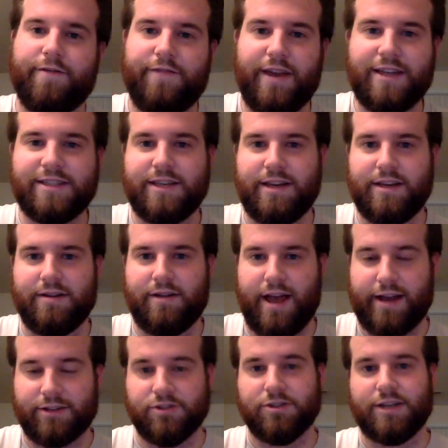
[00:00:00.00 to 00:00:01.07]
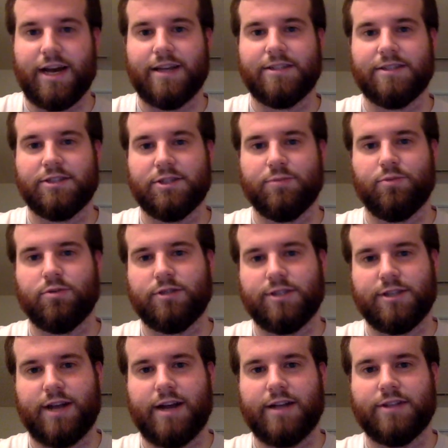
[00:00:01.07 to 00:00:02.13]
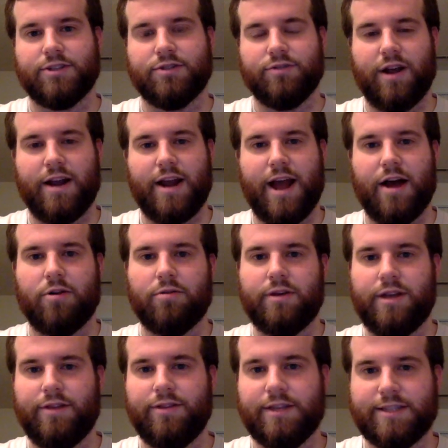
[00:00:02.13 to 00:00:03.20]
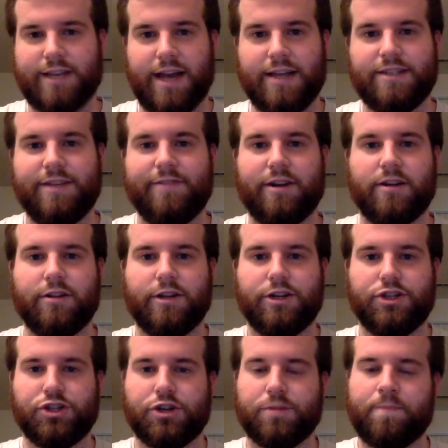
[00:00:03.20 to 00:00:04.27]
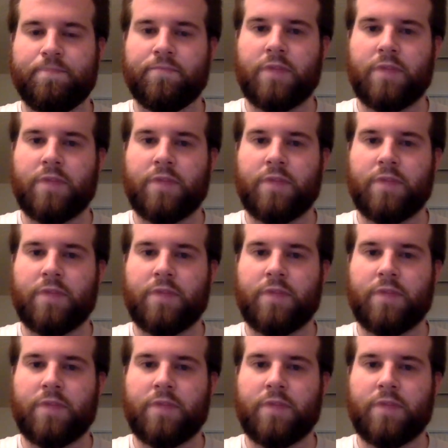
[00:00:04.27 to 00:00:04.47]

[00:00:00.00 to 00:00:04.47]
facing exercise and sports science right now in the scientific literature?